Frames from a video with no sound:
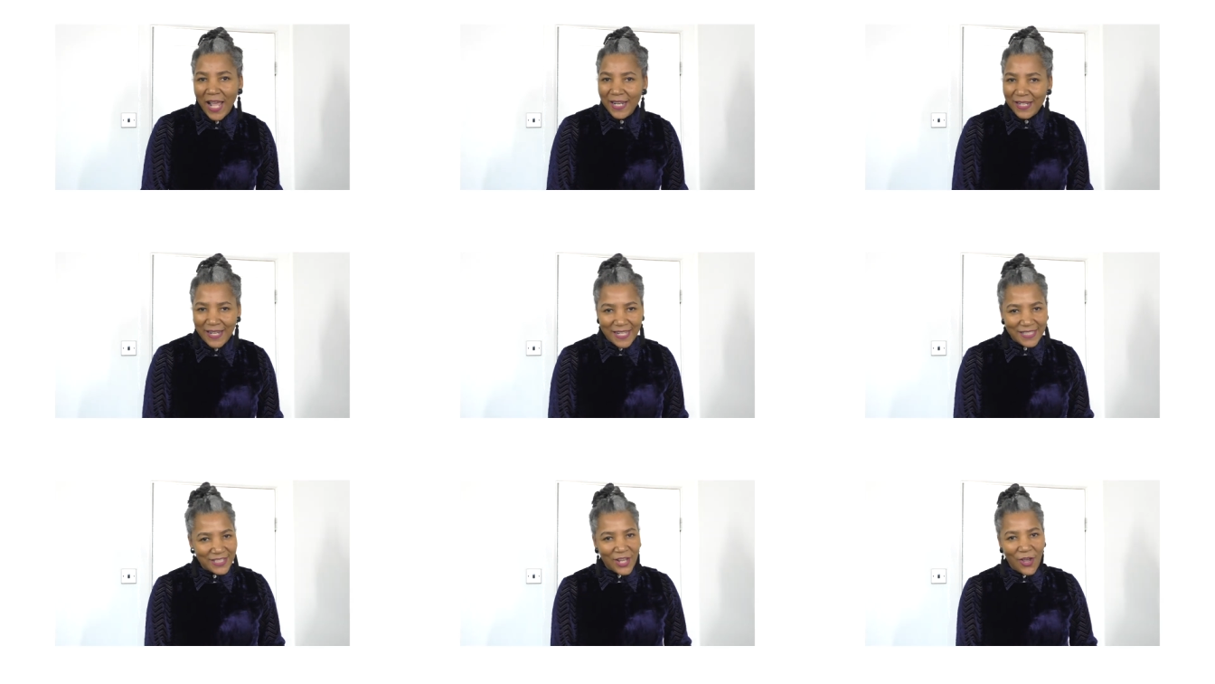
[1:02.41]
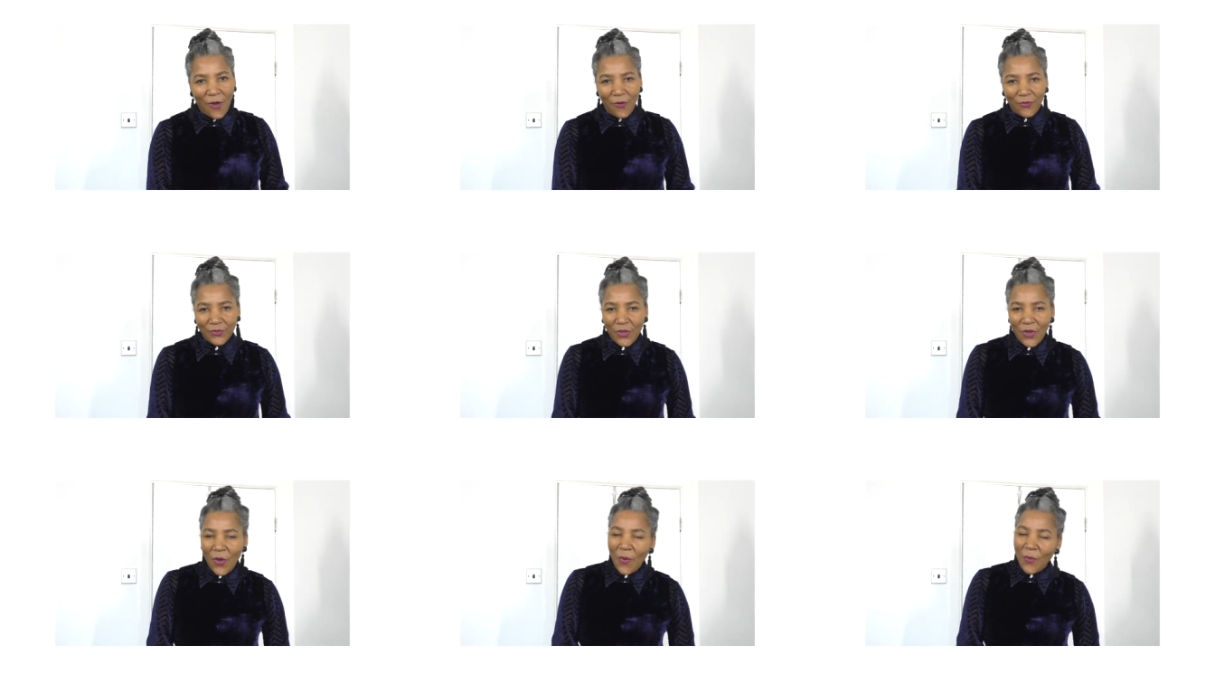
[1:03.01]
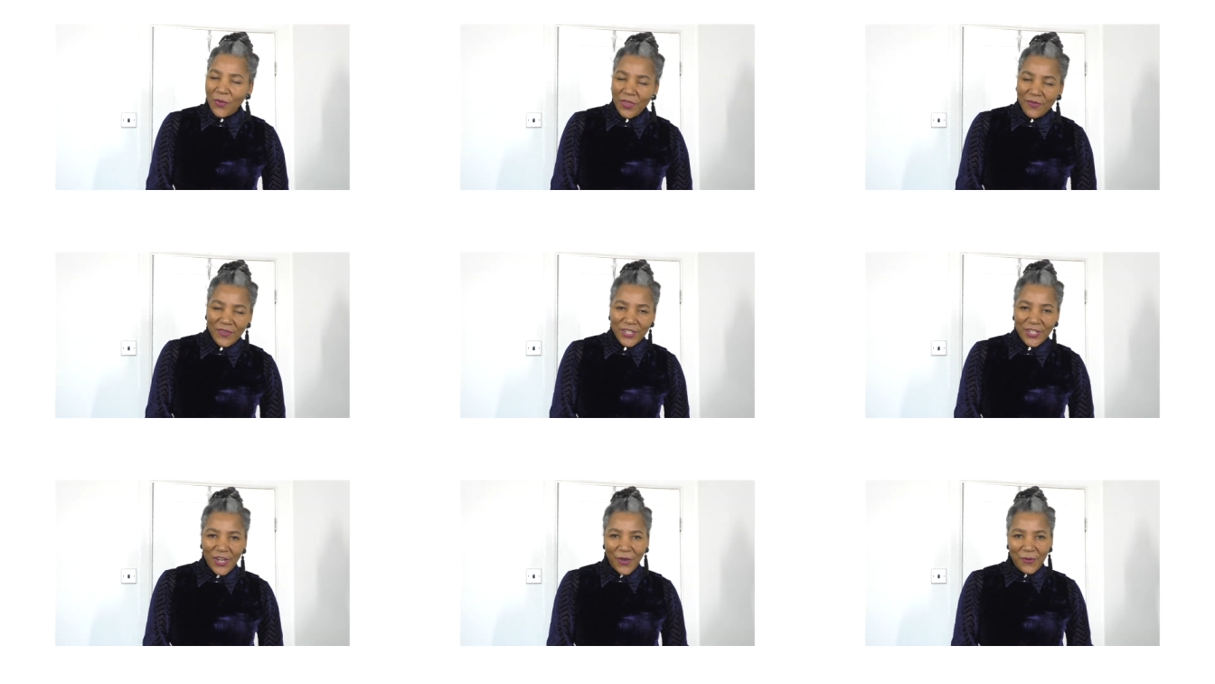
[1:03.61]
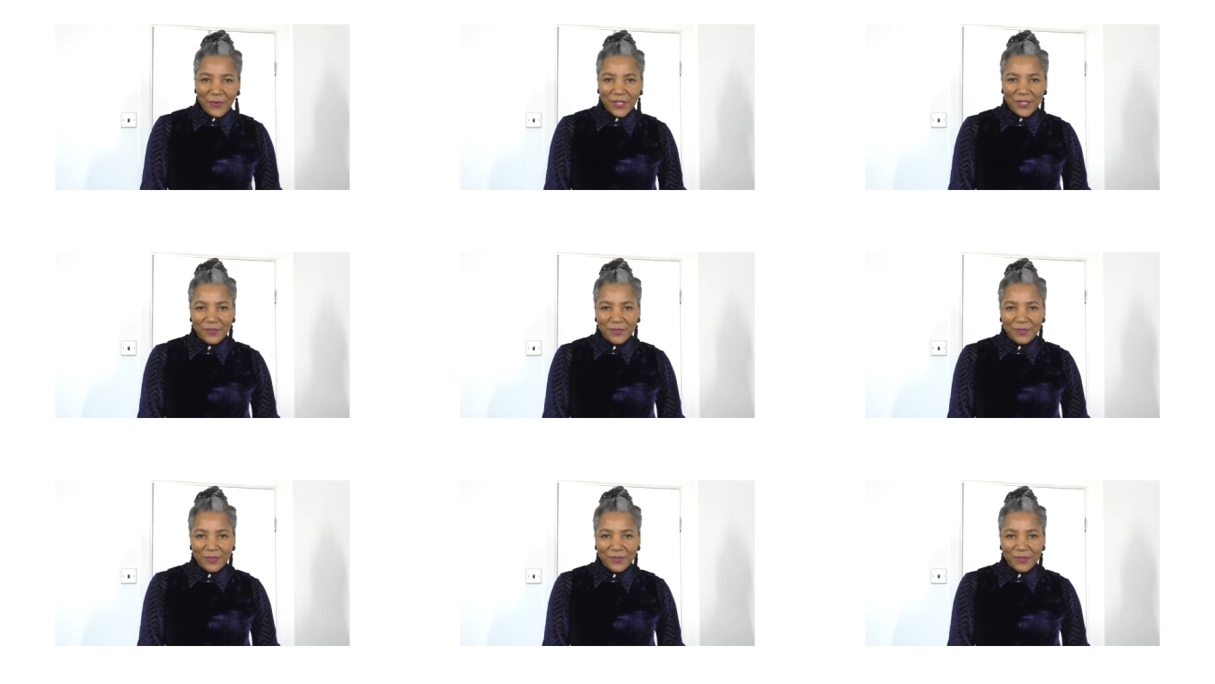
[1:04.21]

Let's get on with the video.